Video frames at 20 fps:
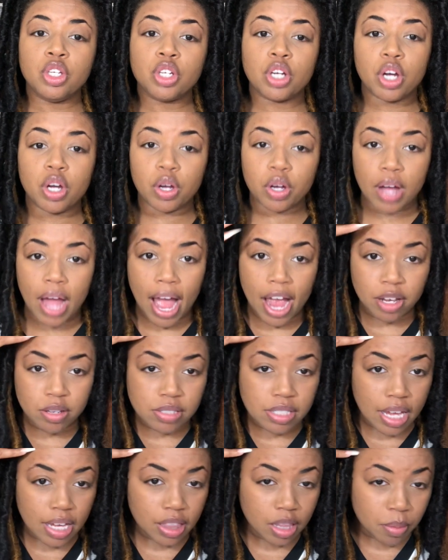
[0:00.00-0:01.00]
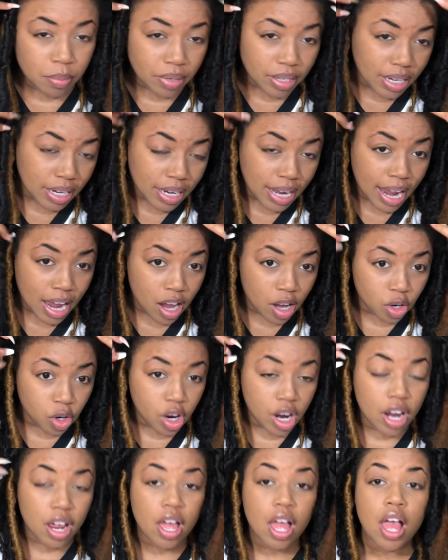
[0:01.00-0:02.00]
know, how you take them down
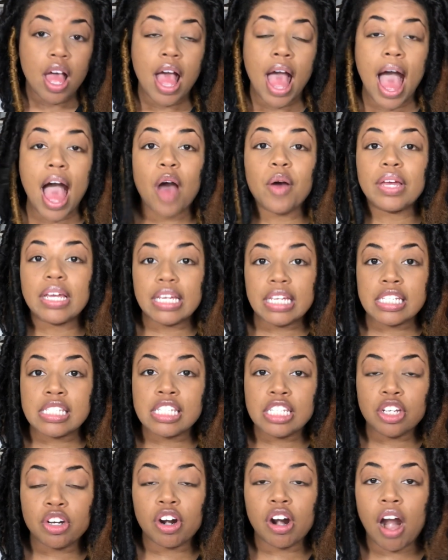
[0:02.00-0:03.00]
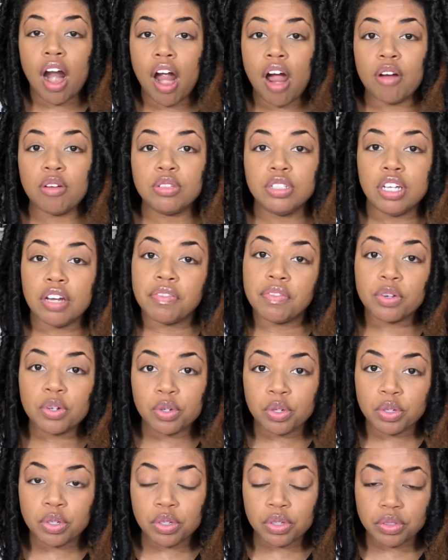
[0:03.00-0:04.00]
or how easy or how
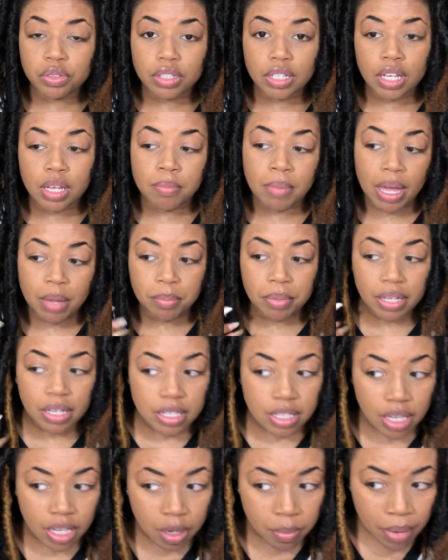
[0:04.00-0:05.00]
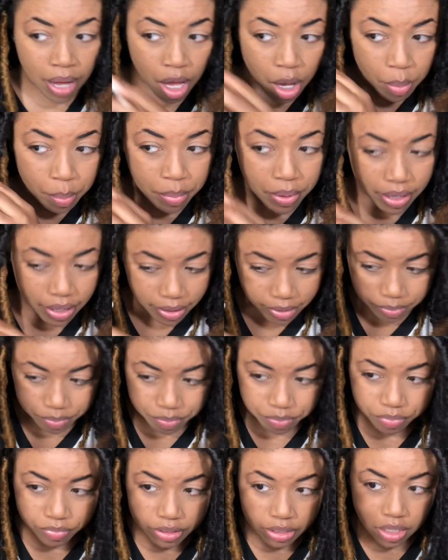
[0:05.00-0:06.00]
difficult it might be to get them out. But
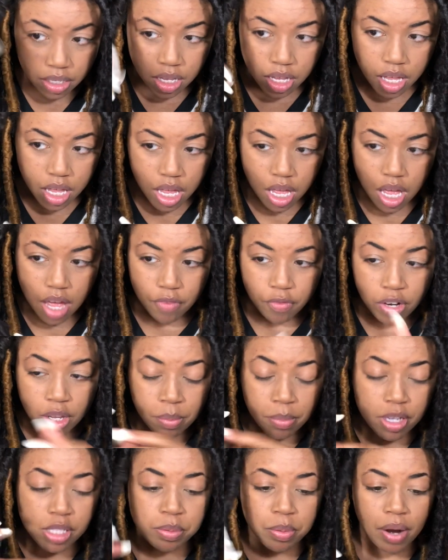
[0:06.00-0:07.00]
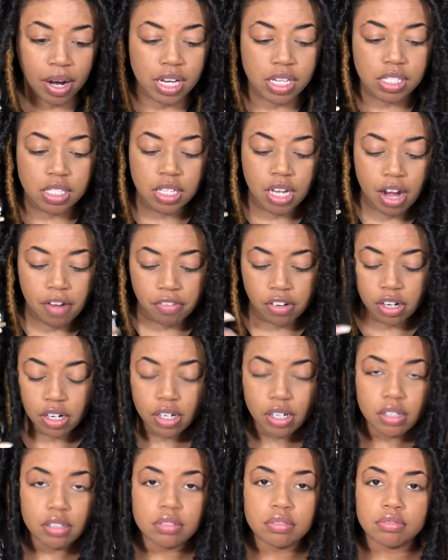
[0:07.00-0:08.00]
for the most part, it's
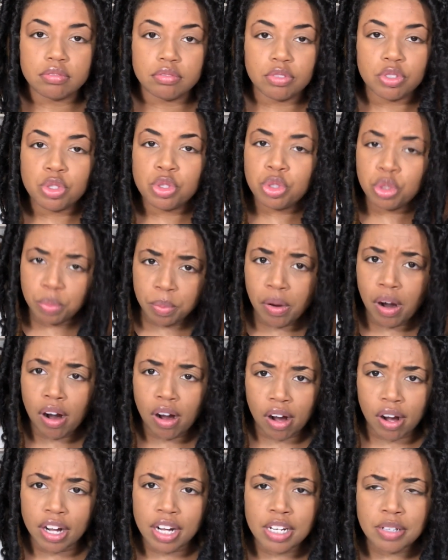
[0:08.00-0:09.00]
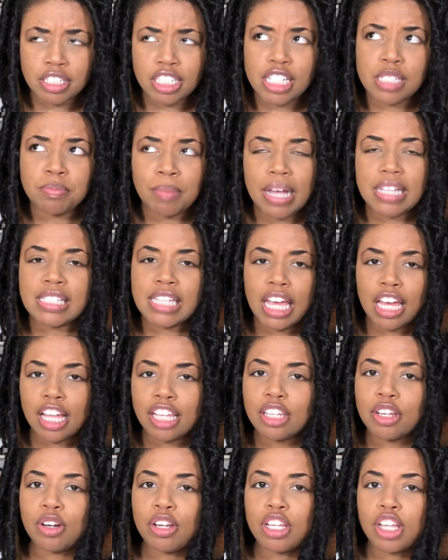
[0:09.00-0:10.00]
never super hard. It just might take a
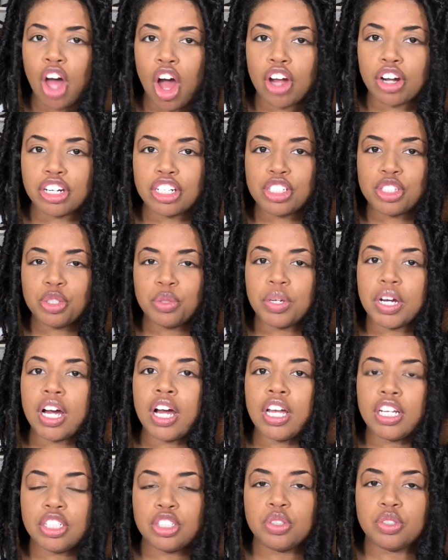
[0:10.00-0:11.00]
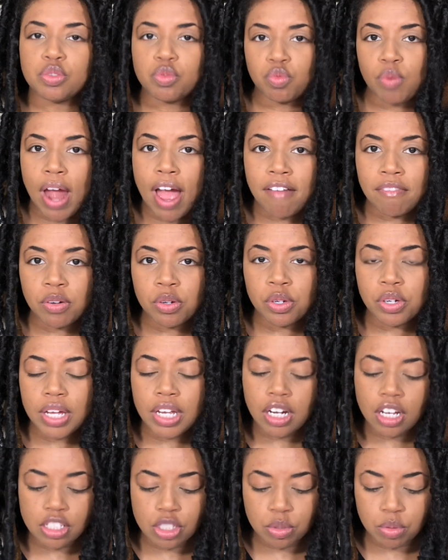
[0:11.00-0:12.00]
little longer to unravel and
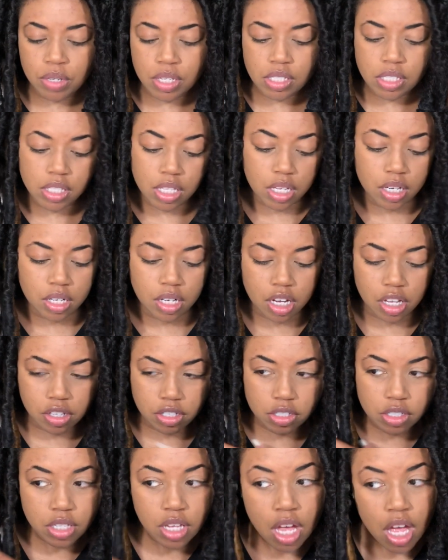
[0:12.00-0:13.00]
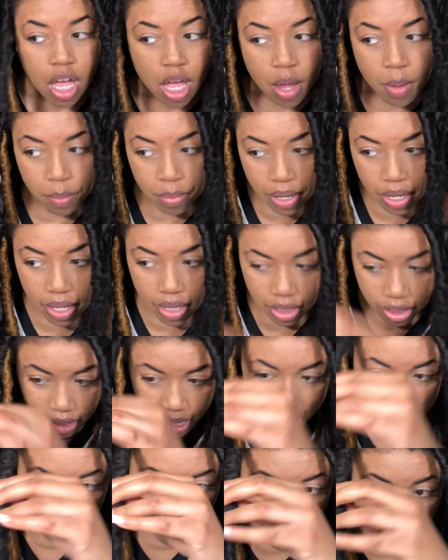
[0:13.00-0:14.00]
untwist than others. But
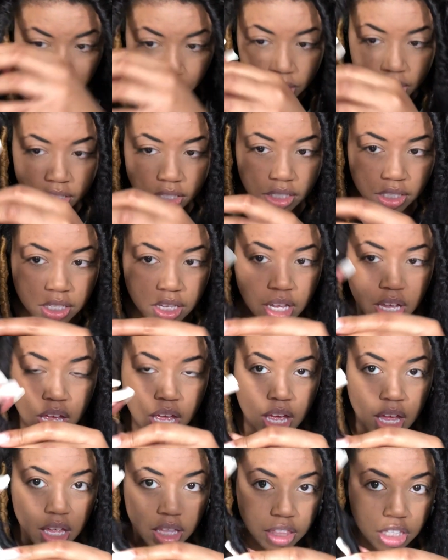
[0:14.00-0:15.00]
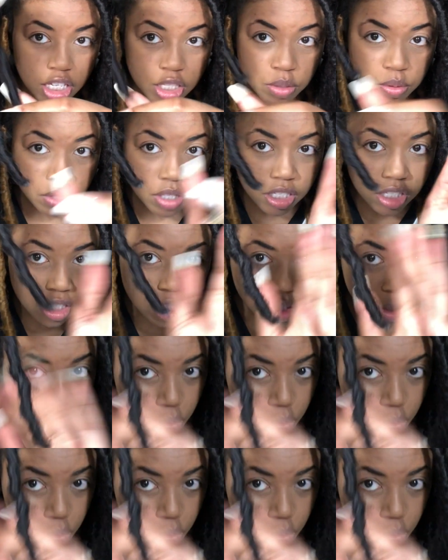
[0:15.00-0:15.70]
like this one, this one is still